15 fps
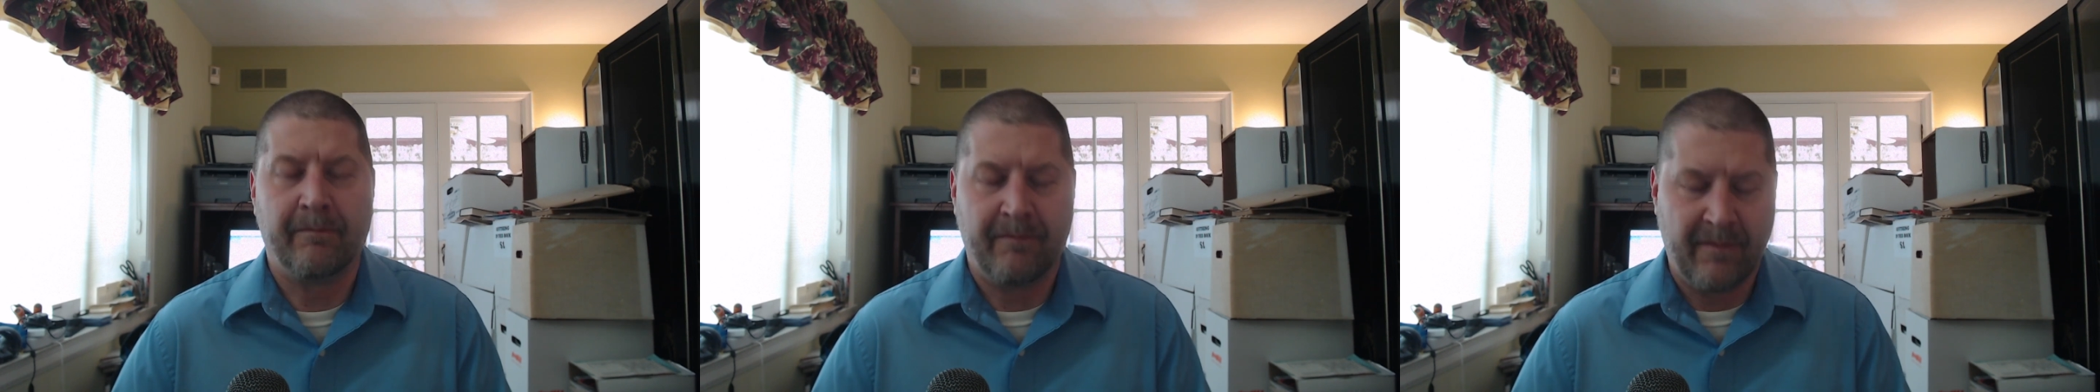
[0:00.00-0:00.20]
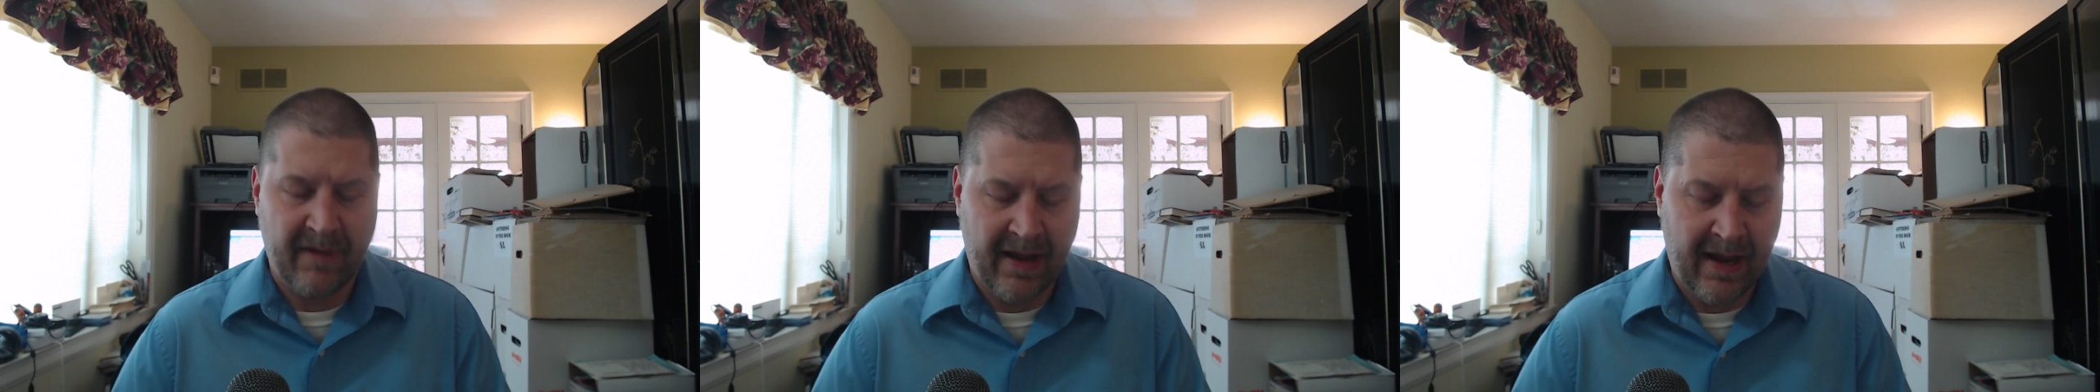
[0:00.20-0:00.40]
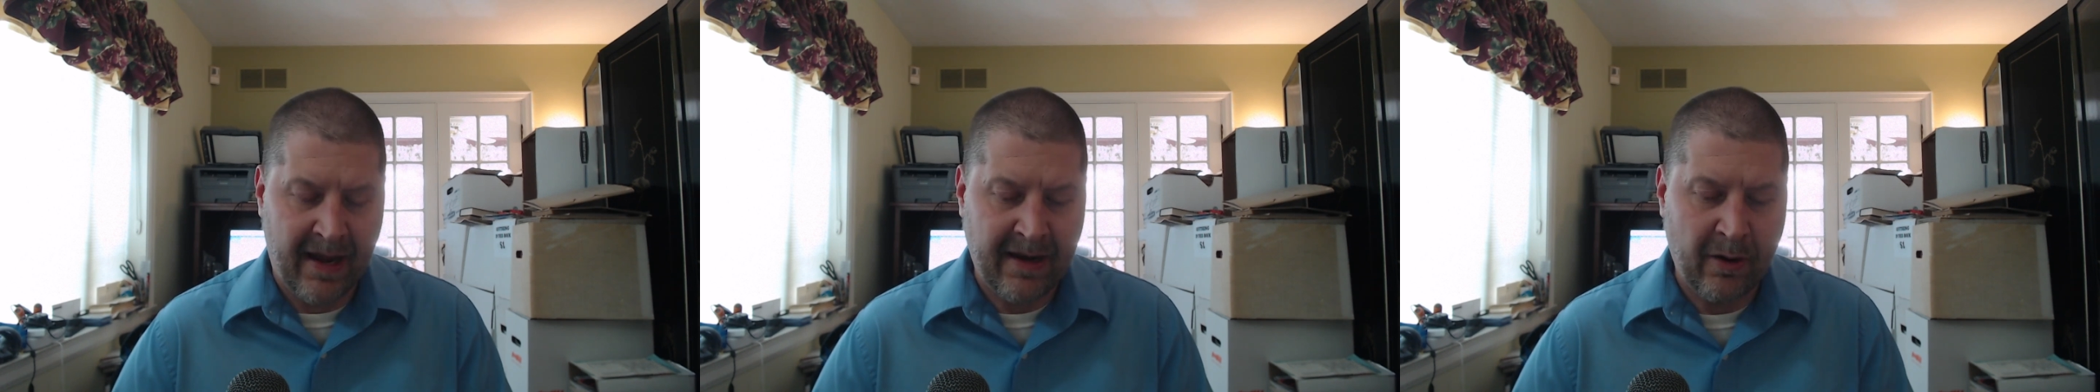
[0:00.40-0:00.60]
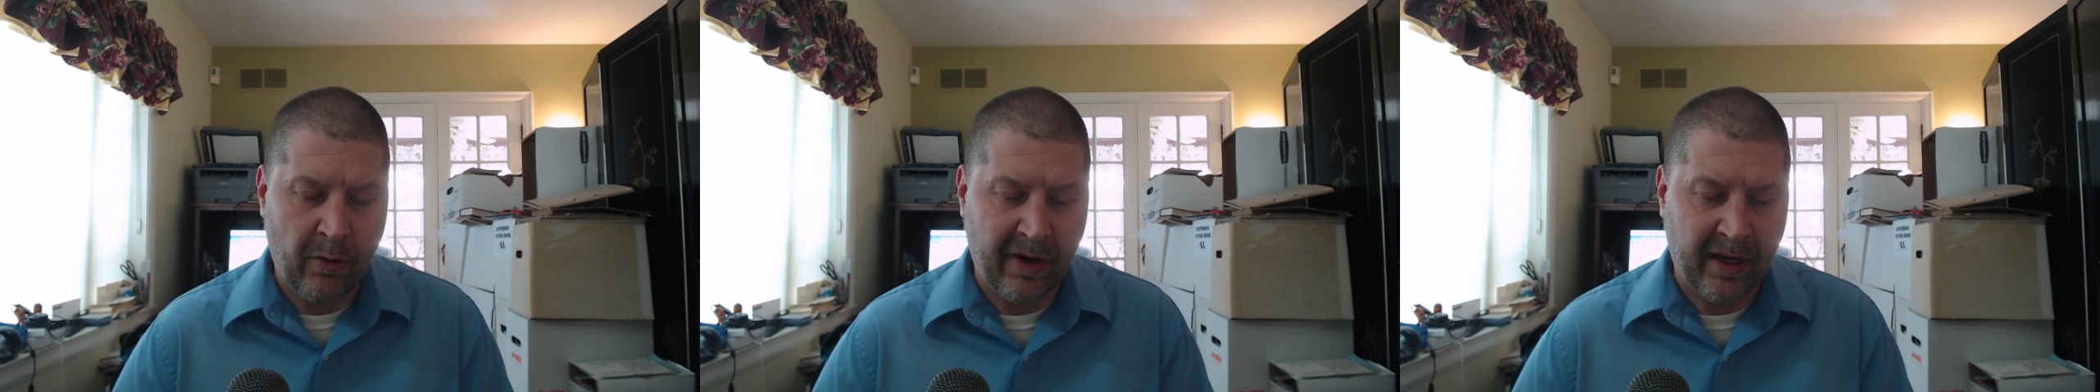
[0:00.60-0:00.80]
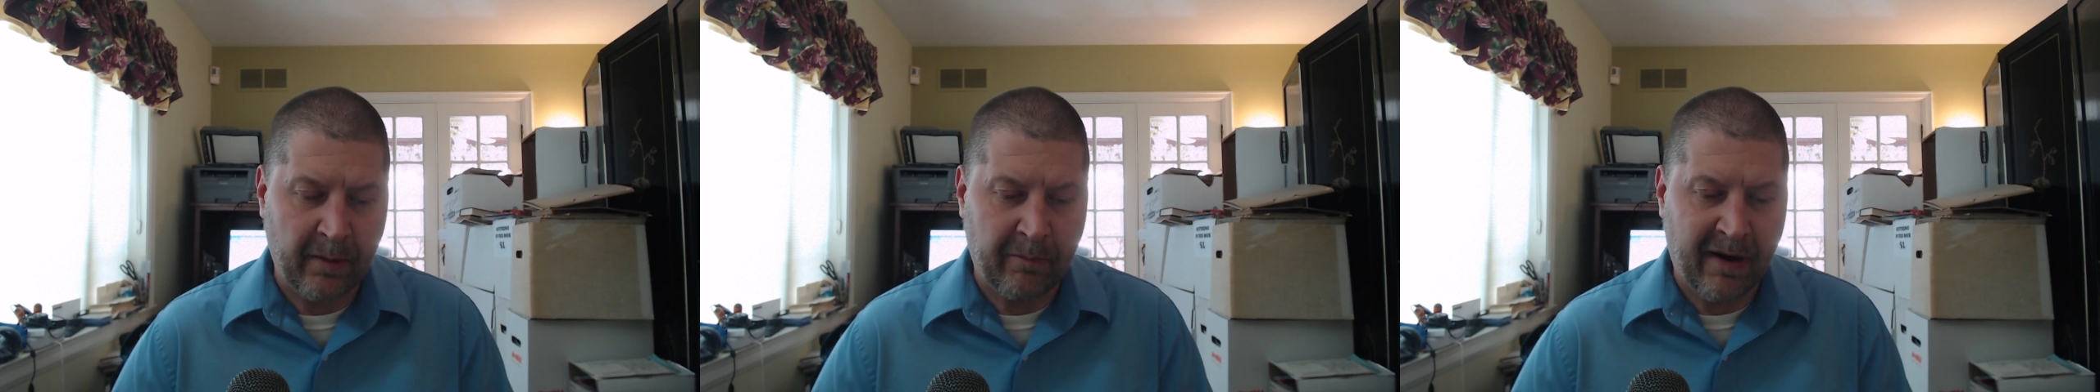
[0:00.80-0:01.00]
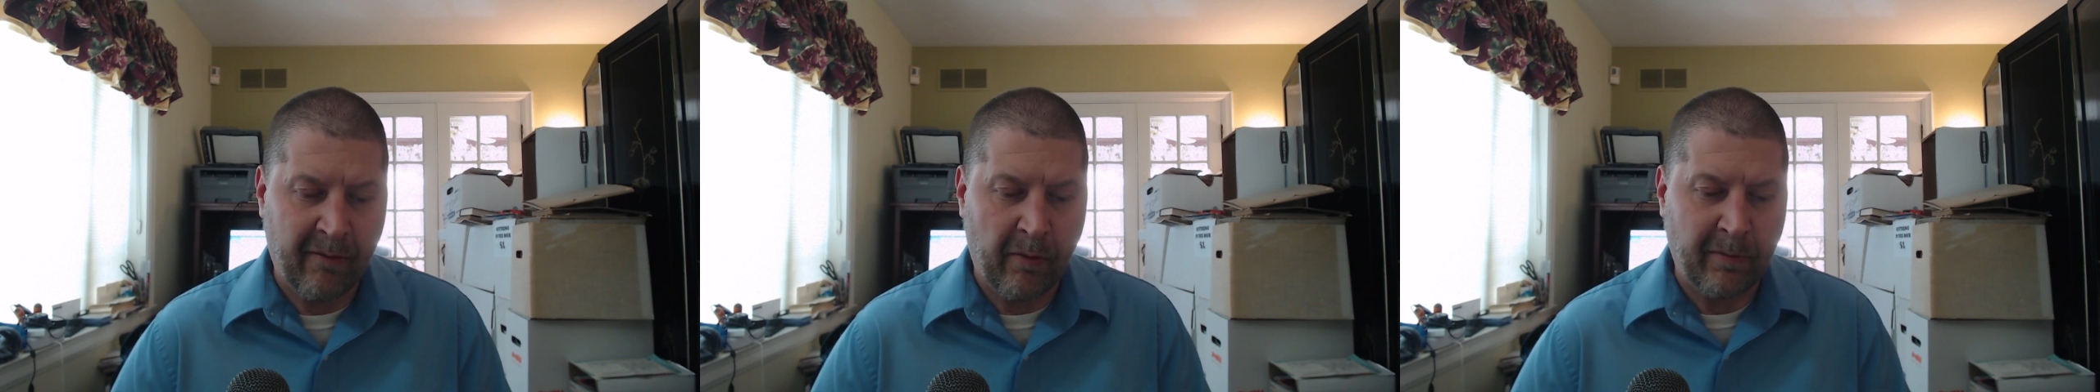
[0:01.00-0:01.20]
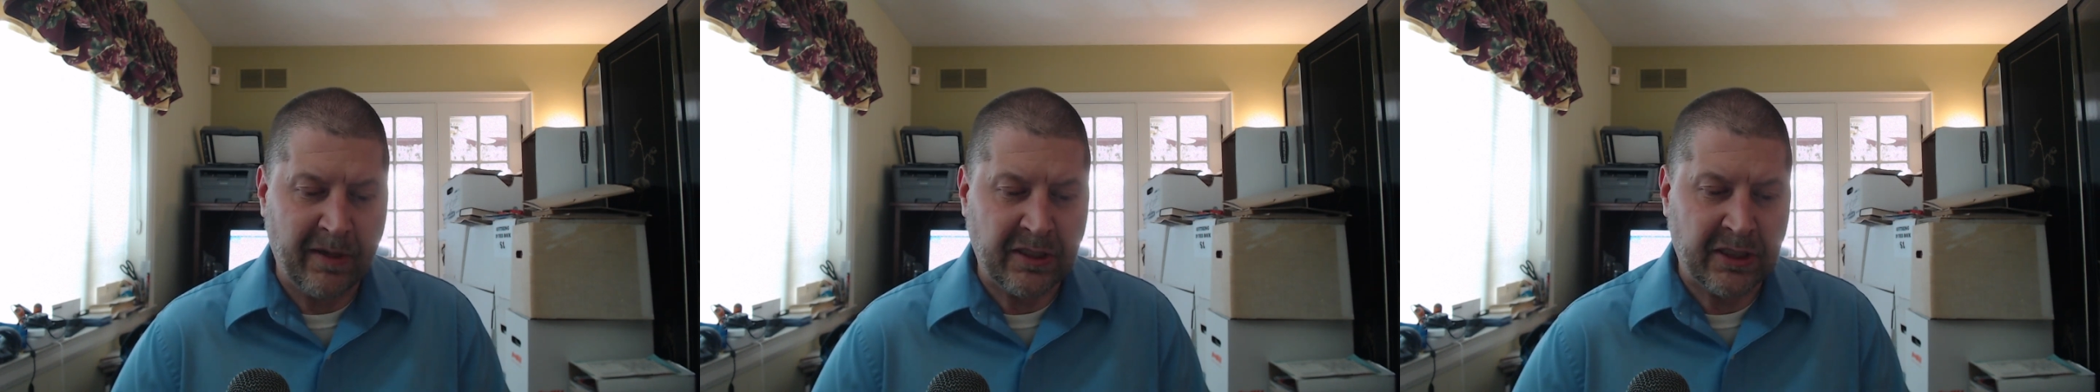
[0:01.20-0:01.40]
I know I could probably